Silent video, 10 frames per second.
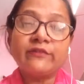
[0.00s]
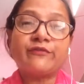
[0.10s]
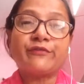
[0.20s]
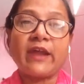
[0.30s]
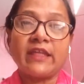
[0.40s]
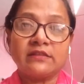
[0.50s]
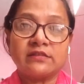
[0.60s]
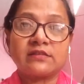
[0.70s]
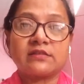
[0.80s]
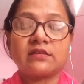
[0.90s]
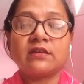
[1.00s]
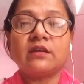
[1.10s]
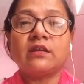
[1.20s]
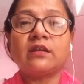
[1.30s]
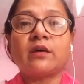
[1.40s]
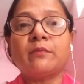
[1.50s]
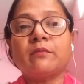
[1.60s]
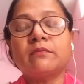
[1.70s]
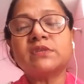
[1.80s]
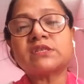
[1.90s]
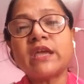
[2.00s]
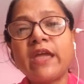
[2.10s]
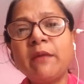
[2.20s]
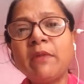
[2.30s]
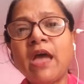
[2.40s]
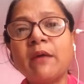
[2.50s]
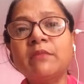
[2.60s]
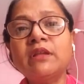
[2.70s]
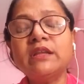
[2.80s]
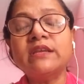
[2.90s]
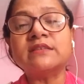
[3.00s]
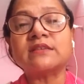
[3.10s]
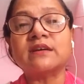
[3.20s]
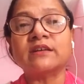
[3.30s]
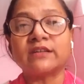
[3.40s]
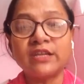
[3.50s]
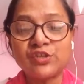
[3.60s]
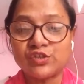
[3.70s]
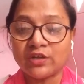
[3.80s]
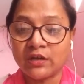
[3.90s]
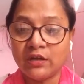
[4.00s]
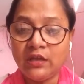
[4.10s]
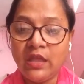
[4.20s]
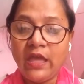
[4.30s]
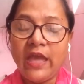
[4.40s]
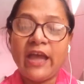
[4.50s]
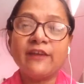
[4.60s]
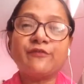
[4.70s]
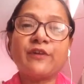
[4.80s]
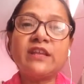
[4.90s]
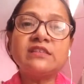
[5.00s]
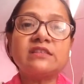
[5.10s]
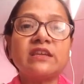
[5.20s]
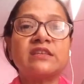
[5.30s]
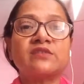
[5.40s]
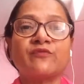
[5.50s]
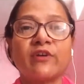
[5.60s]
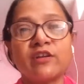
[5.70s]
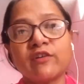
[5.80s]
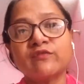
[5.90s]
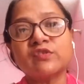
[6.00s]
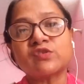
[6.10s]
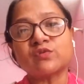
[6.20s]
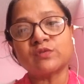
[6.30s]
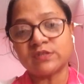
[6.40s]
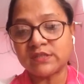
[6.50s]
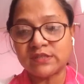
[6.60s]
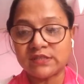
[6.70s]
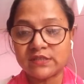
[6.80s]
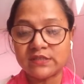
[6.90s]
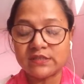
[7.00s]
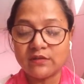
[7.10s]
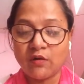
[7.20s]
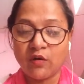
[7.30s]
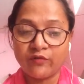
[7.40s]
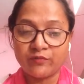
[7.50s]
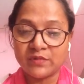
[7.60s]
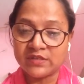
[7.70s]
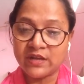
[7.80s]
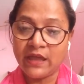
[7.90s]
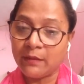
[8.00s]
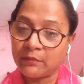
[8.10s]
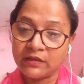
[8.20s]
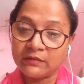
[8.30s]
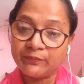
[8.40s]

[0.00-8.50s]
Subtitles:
friends. Now, Mr. M. Hamill is a teacher, and Friends is one of the students of Mr. Hamill.